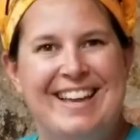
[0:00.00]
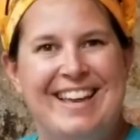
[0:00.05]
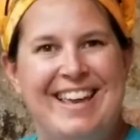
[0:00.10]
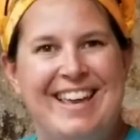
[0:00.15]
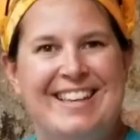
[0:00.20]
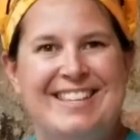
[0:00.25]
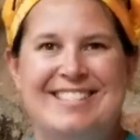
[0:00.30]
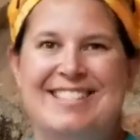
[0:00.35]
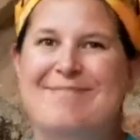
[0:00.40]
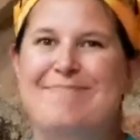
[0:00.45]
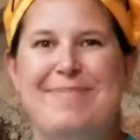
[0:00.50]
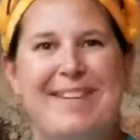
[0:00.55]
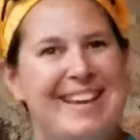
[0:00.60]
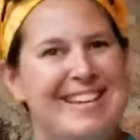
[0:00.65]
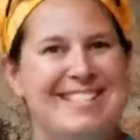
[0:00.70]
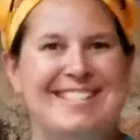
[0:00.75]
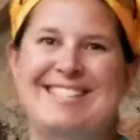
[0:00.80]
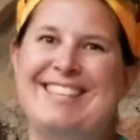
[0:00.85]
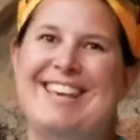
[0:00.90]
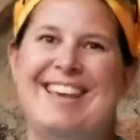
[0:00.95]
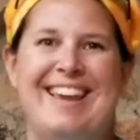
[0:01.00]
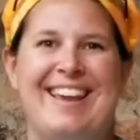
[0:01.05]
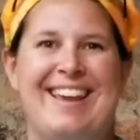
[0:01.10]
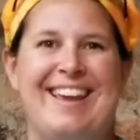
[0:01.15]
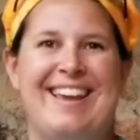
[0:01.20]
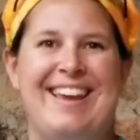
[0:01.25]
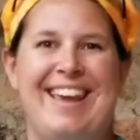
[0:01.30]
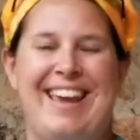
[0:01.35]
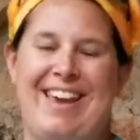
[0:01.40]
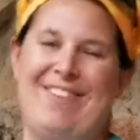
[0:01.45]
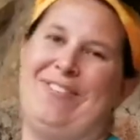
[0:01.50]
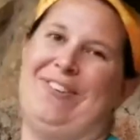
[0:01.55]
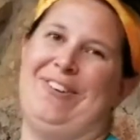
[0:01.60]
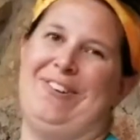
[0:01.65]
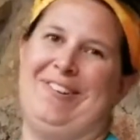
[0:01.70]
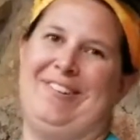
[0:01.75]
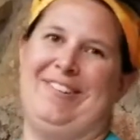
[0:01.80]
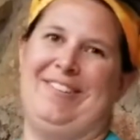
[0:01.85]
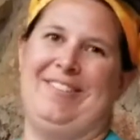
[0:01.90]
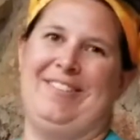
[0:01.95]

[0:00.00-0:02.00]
is the best thing ever.